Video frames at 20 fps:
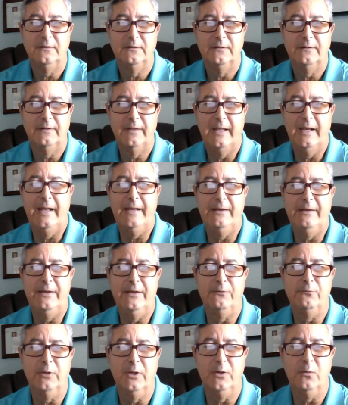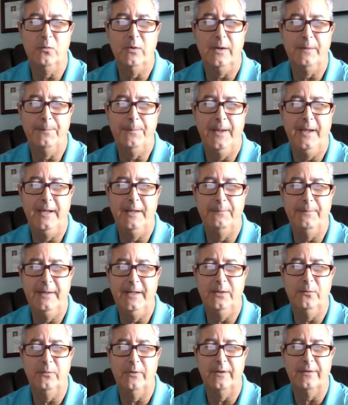that I didn't really want to pay to
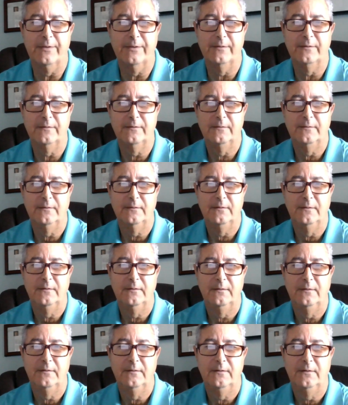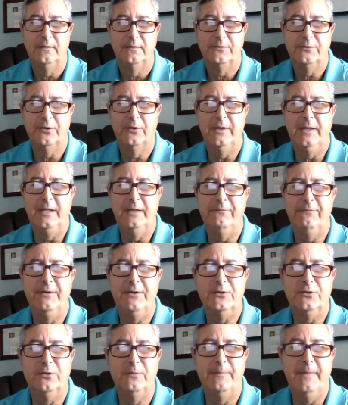begin with. So the
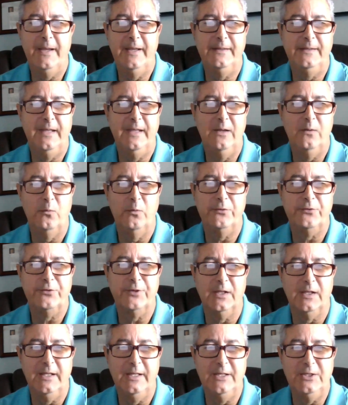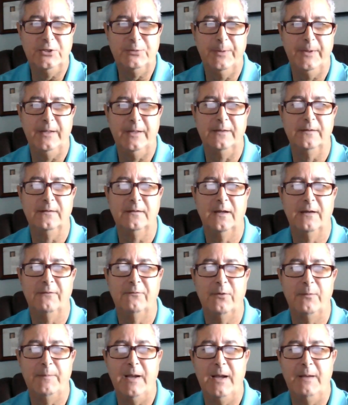individual mandate was the linchpin of
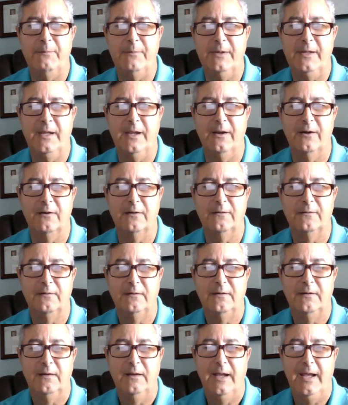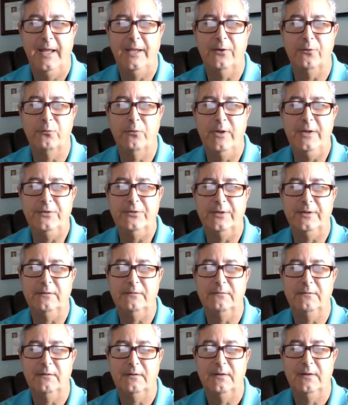Obamacare, and the
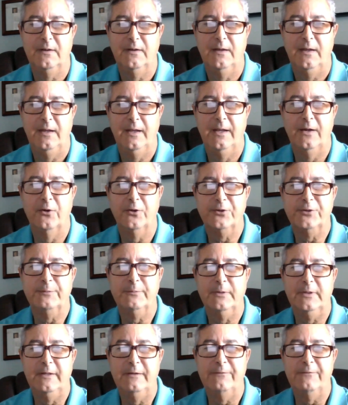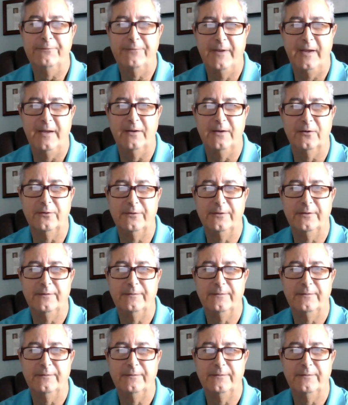reason it ultimately failed,